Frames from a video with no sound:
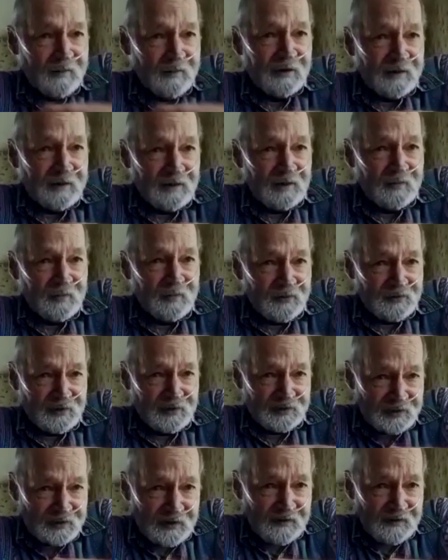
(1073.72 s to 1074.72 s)
into Puget
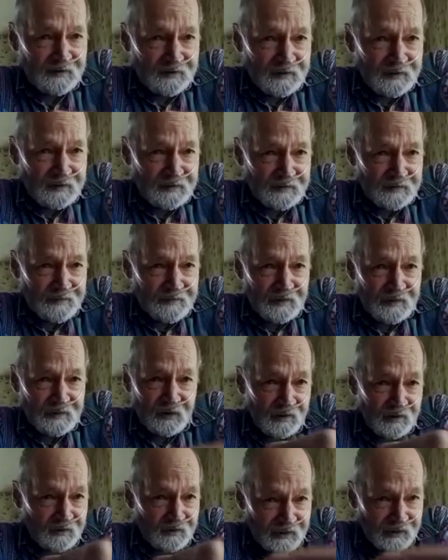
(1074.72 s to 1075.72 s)
Sound
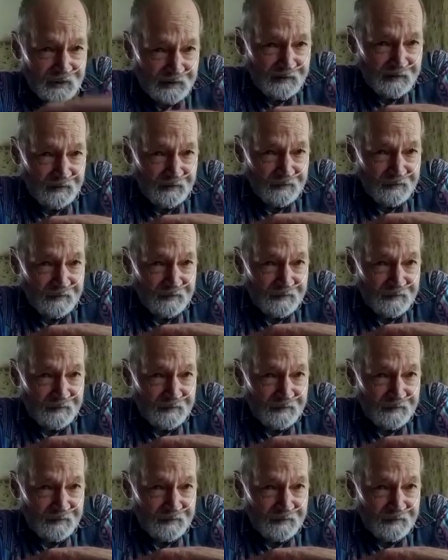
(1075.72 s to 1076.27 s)
all the way down.